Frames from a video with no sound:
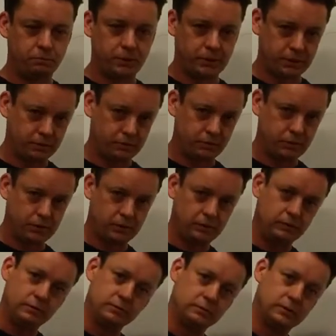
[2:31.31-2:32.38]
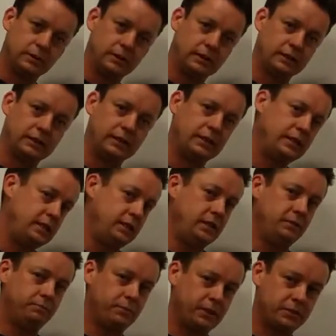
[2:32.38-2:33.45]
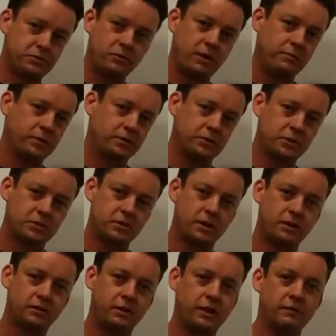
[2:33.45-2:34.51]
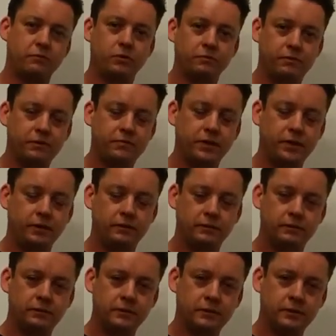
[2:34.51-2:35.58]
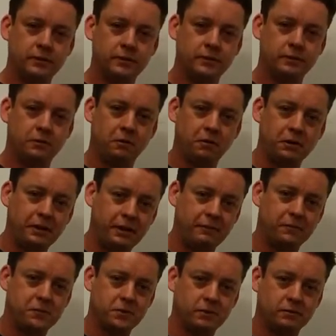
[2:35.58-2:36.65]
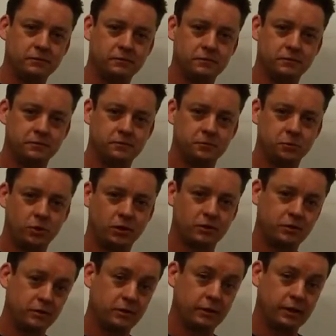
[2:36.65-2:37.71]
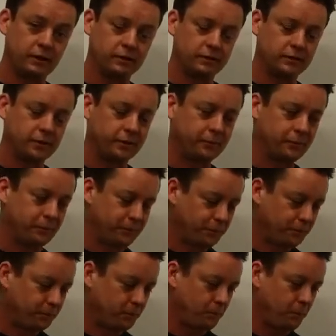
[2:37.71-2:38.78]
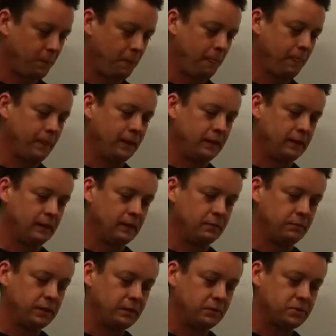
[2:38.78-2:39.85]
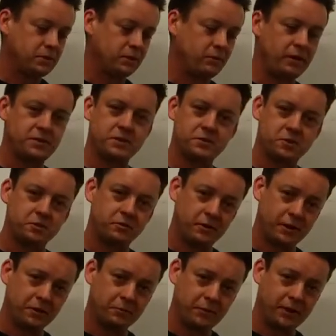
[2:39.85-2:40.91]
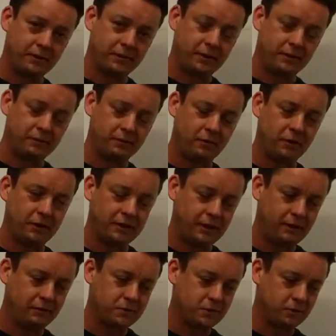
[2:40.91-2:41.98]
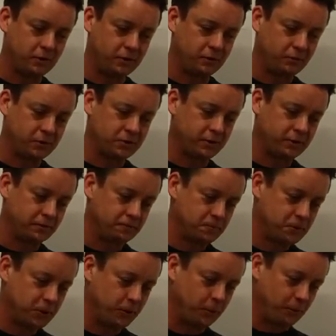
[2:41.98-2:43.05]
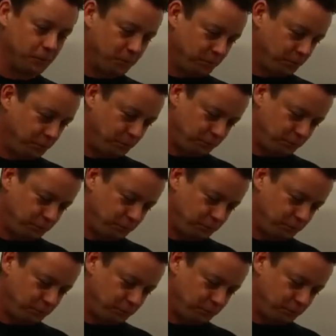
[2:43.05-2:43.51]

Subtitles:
billet grille, and then he pinstriped it just like the F-150 Harley-Davidson truck that you could get at the time. But that was the craziest thing to me, the Harley-Davidson Honda Ridgeline. So